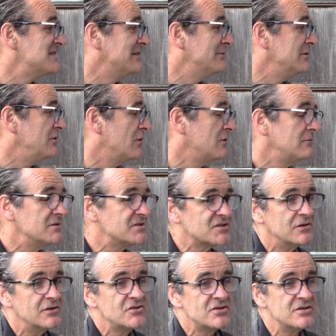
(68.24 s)
mm-hmm. with young
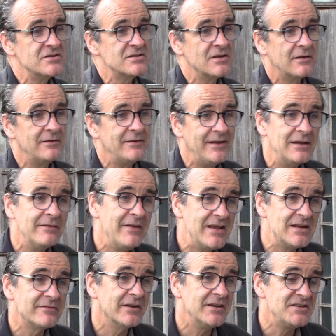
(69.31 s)
researchers on innovative
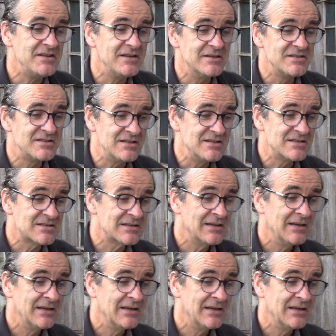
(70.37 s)
ideas is,